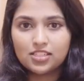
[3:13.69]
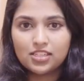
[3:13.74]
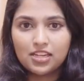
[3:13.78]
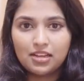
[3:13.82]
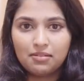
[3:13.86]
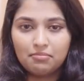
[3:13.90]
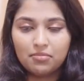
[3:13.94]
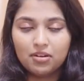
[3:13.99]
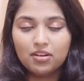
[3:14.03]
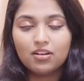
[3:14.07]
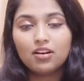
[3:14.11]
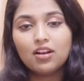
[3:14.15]
in
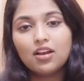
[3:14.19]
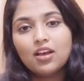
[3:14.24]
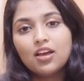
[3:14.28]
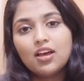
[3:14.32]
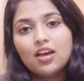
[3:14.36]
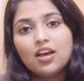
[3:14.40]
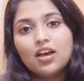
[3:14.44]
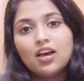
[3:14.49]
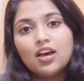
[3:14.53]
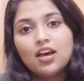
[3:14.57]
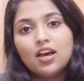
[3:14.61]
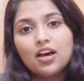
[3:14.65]
number
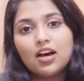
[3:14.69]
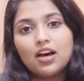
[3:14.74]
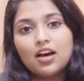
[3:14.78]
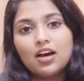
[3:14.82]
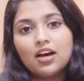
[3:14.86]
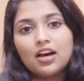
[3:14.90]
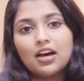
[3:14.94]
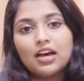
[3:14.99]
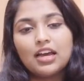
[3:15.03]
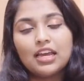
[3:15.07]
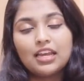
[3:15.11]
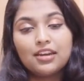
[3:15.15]

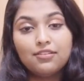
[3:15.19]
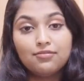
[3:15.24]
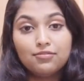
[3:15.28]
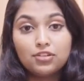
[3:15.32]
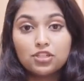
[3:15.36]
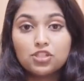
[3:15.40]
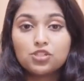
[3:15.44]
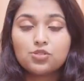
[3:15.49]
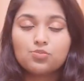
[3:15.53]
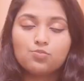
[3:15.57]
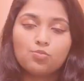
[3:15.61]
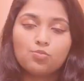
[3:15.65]
uh, in which